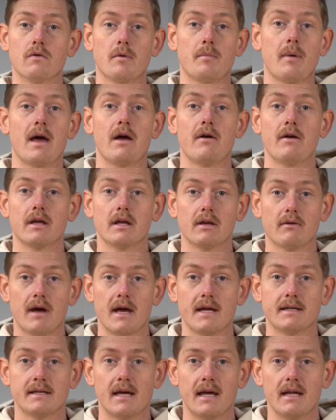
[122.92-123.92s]
repairing your
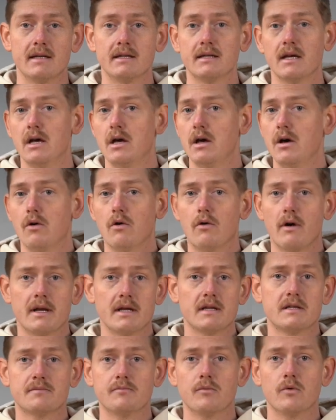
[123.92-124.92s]
air tent or
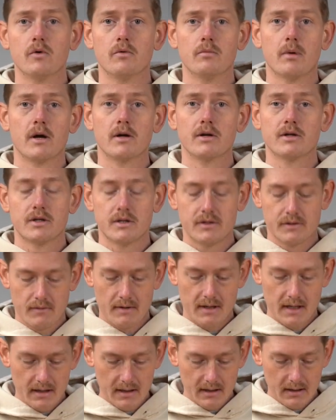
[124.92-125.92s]
any small punctures or
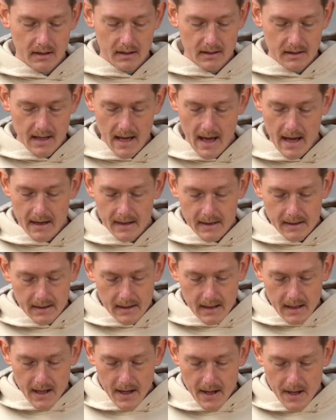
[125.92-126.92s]
anything like that.
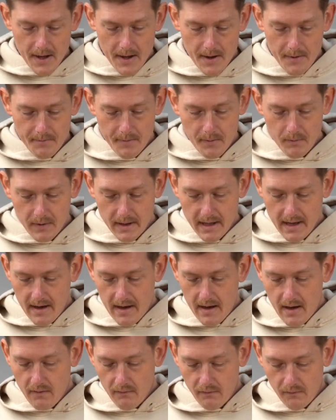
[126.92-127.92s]
We
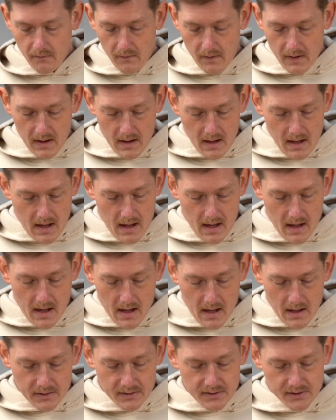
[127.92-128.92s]
have
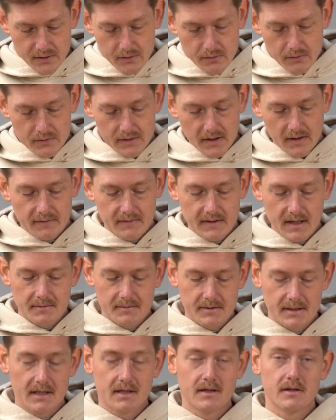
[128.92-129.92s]
2 Tough Tape
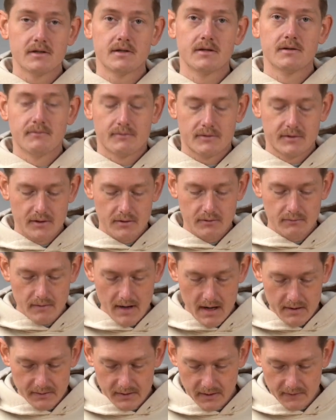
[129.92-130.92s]
stickers, 2
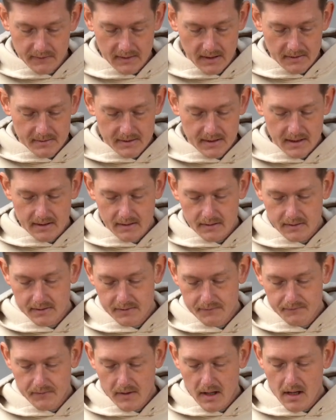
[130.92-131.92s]
round Tough Tape stickers,
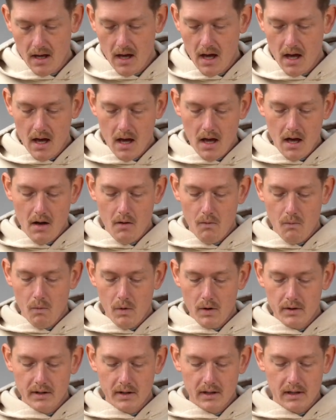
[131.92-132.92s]

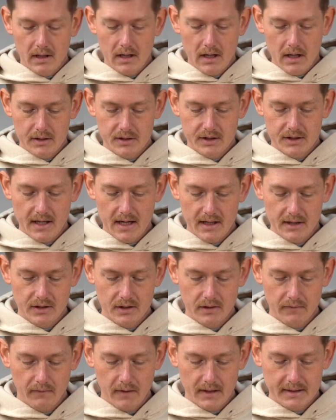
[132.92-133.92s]
1 large
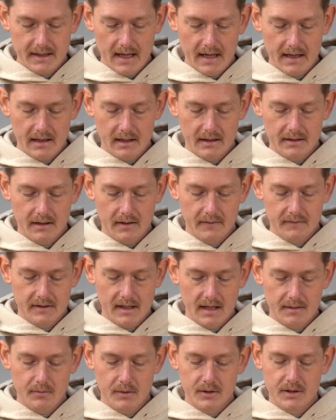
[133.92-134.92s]
section of rectangular Tough
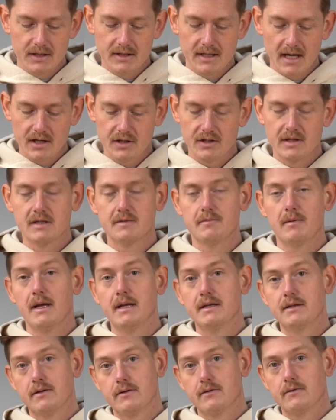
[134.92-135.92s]
Tape, which is actually split
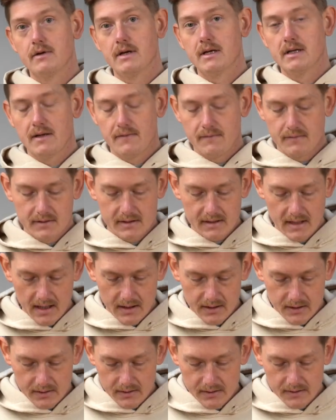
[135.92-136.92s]
into 3 different
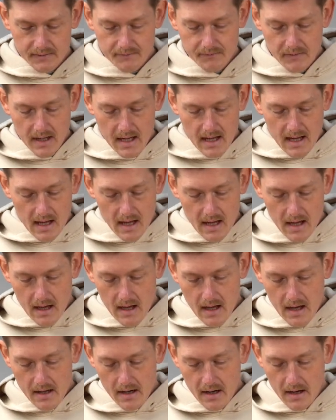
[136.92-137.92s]
sections,
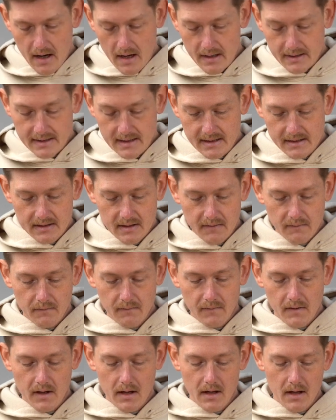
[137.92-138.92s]
an
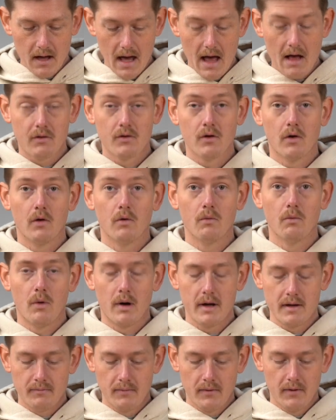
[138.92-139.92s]
adhesive alcohol
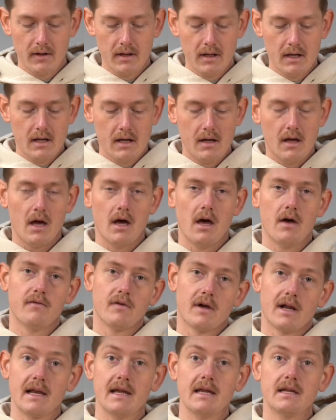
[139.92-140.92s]
wipe for
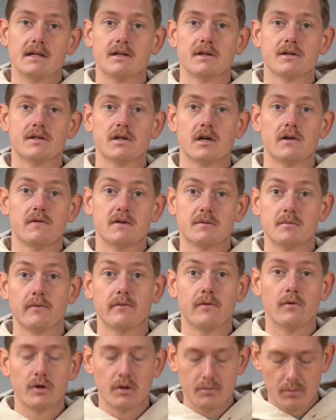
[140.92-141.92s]
cleaning the surface
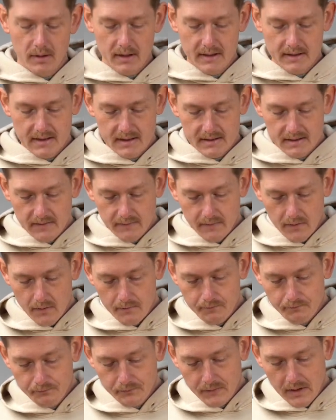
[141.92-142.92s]
before you put adhesive
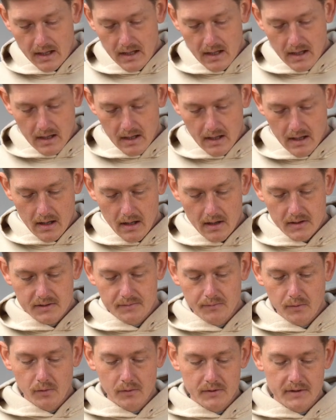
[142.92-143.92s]
on, a
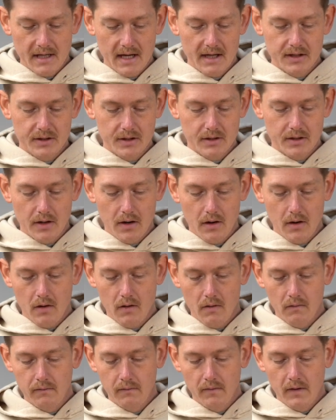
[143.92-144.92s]
small section
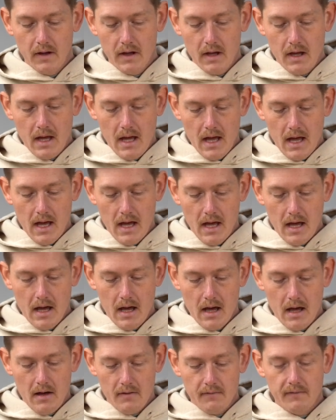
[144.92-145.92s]
of
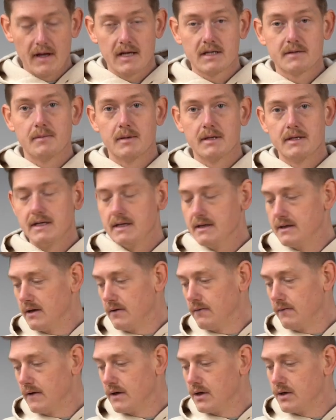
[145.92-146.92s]
flexible
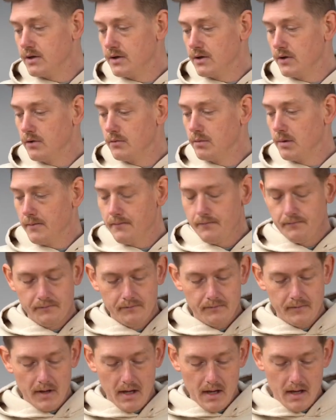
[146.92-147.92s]
adhesive in a tube
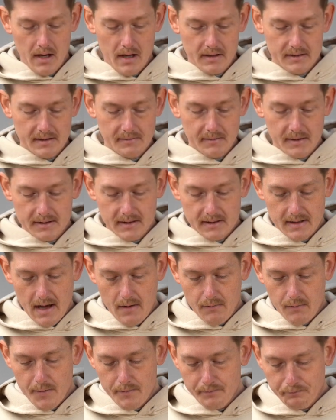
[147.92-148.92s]
similar to
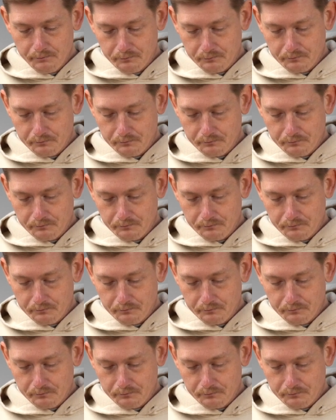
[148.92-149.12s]
that one,